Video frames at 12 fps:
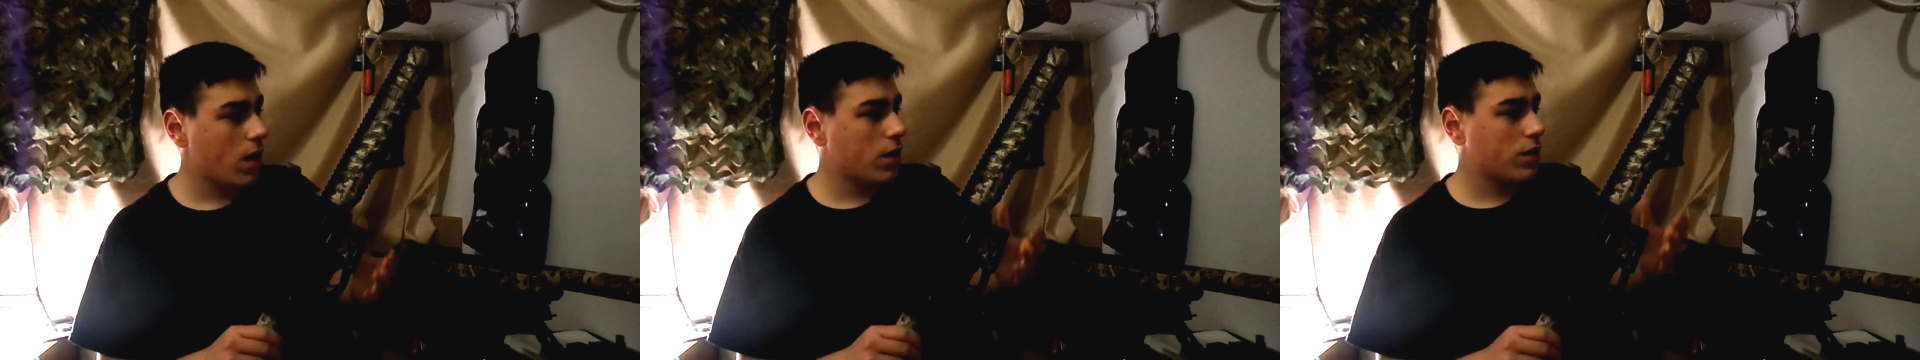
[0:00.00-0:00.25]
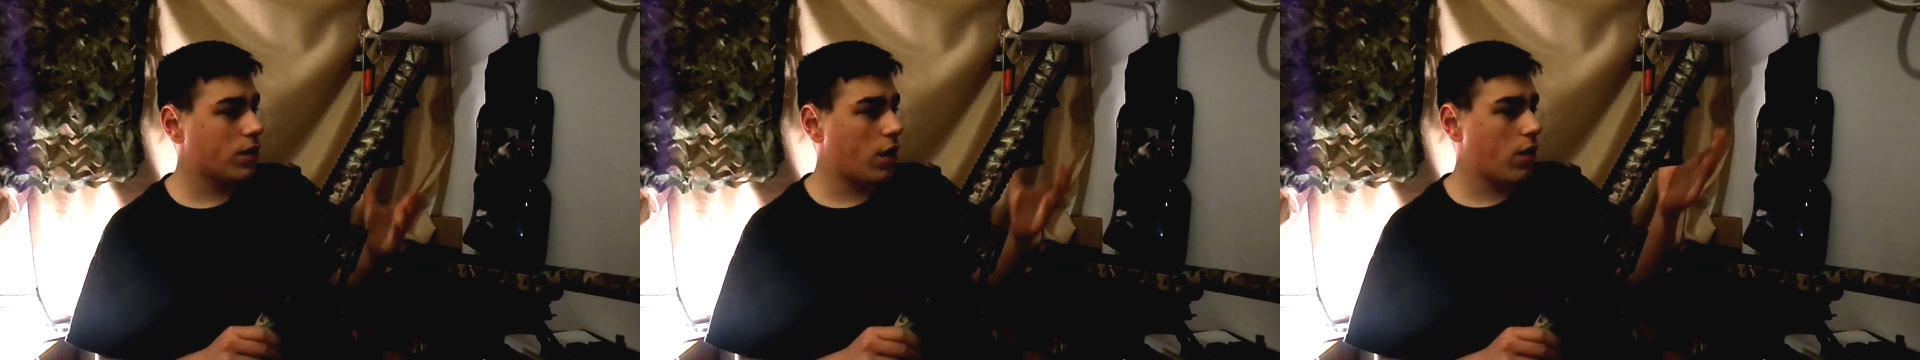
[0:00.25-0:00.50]

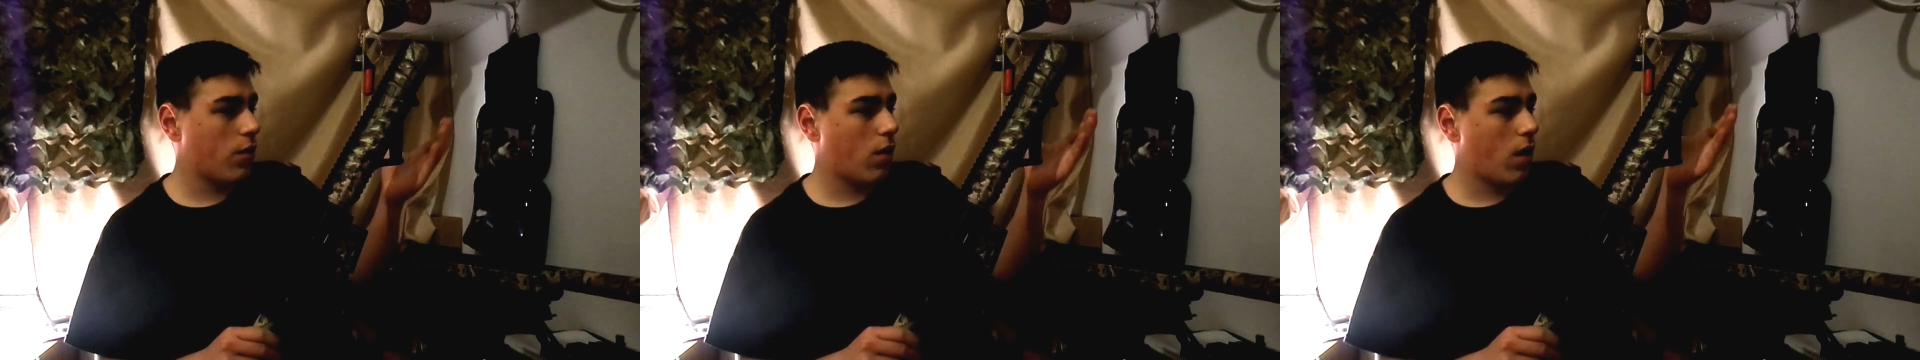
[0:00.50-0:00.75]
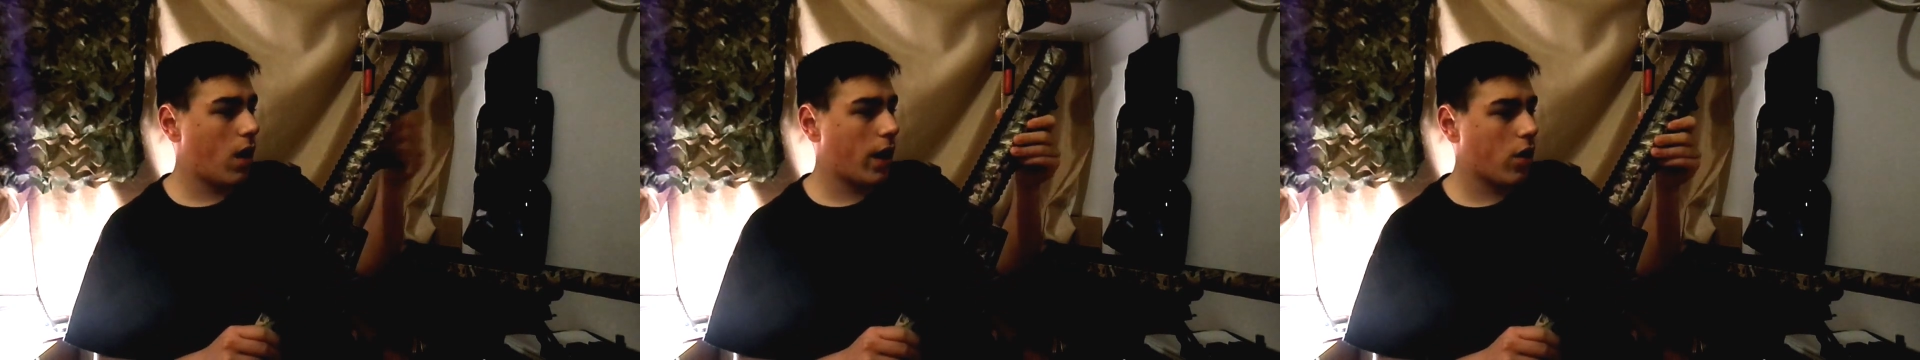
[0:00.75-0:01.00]
So
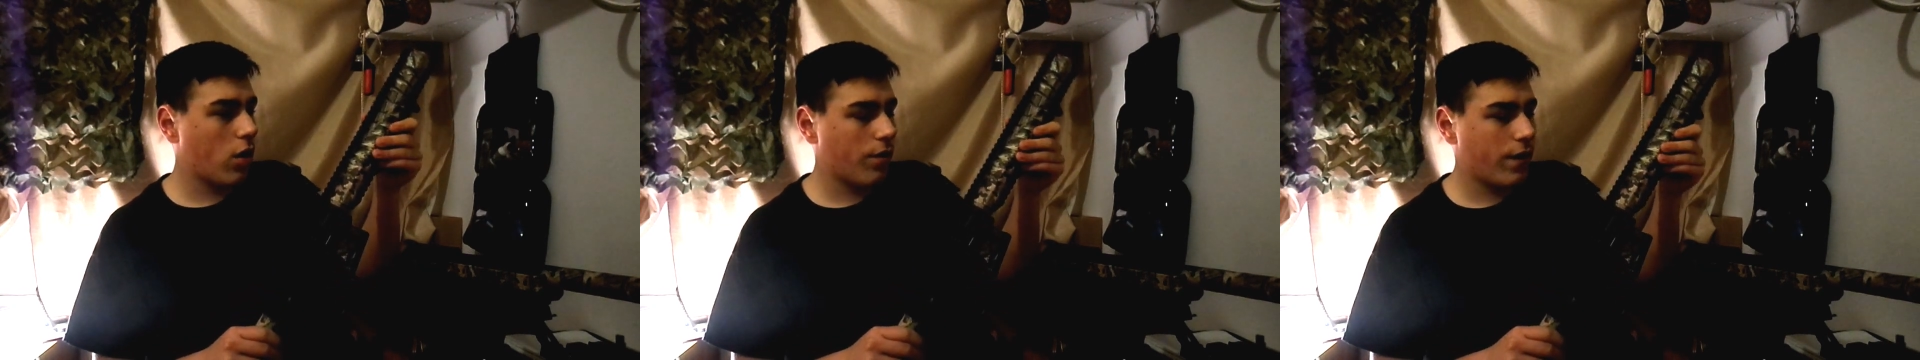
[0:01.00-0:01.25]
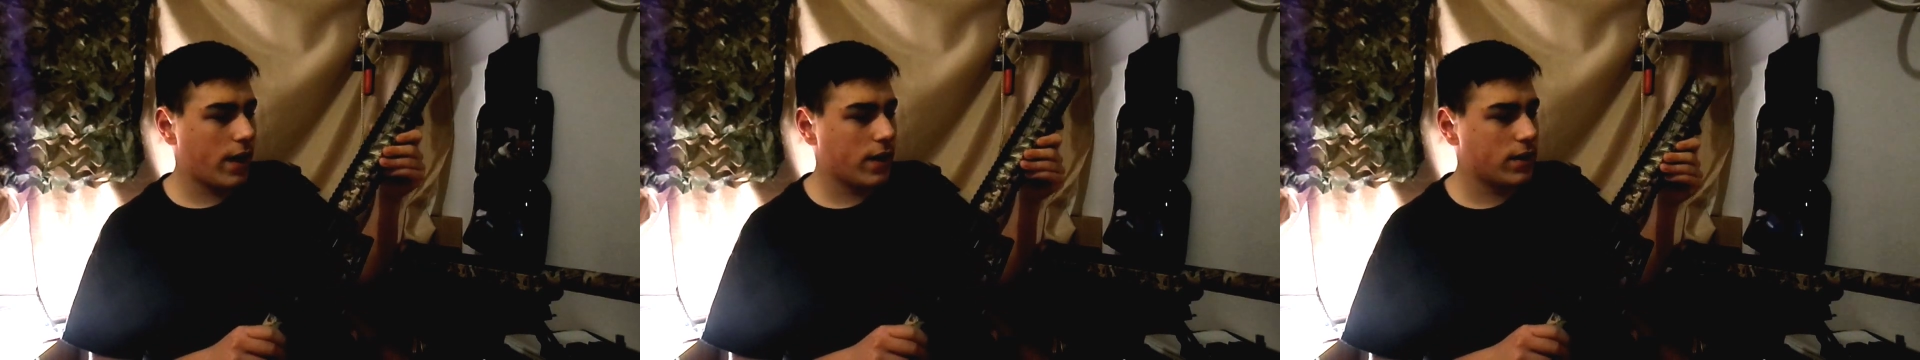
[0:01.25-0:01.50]
I got
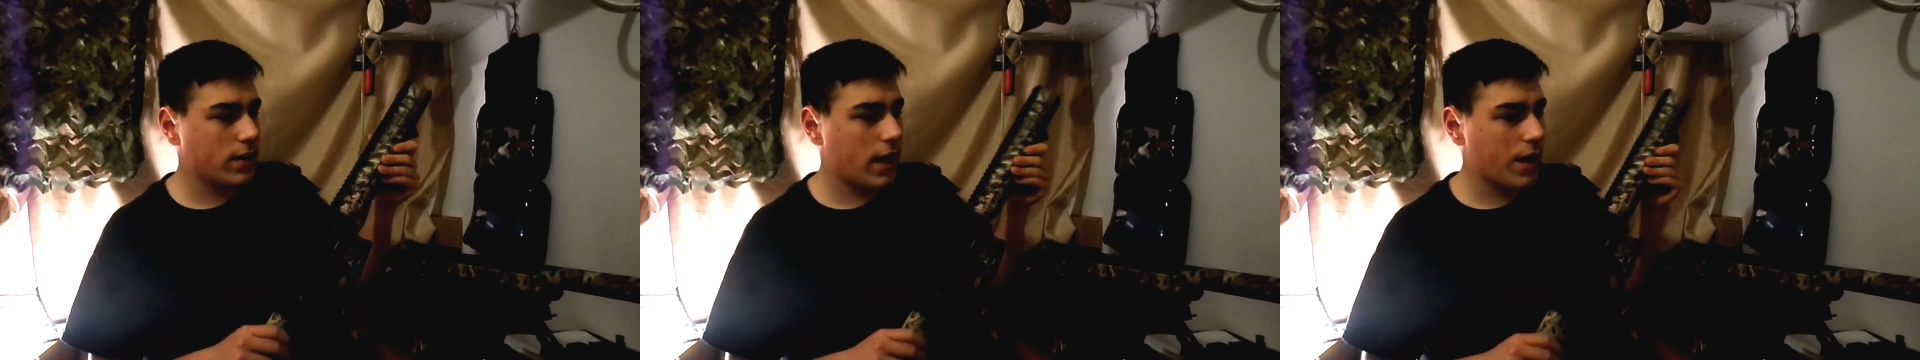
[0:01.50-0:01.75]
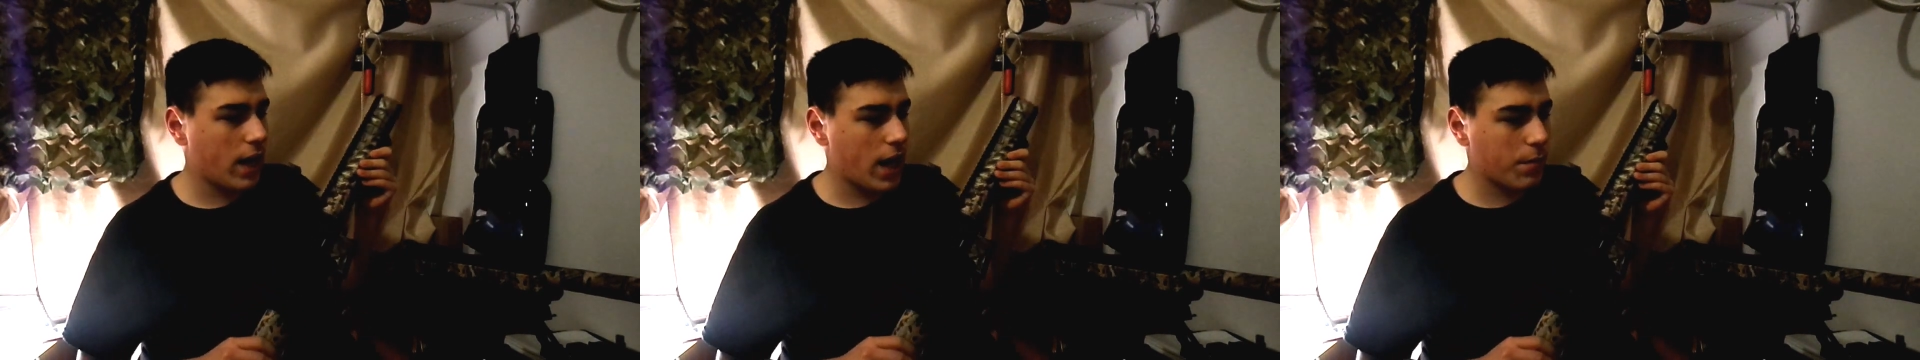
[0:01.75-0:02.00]
this,
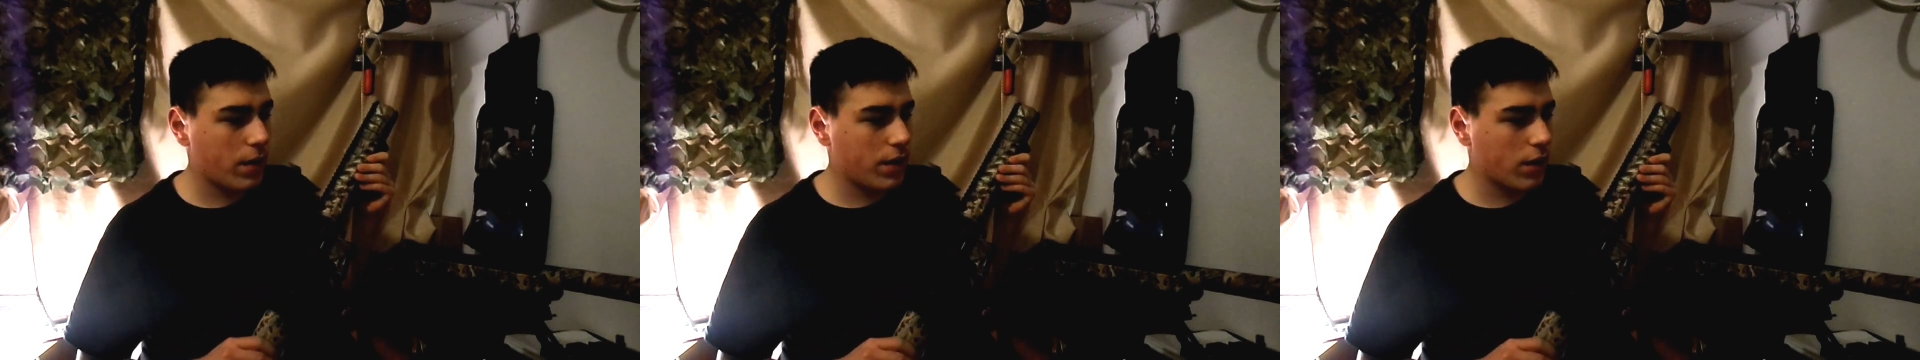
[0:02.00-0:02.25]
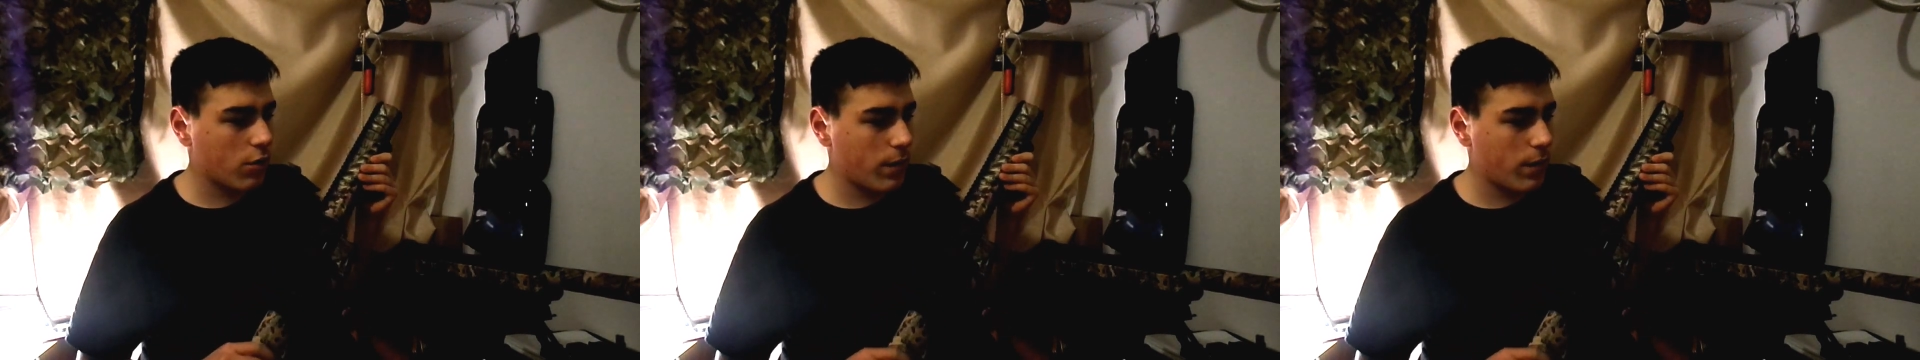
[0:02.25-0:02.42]
and I had my nickel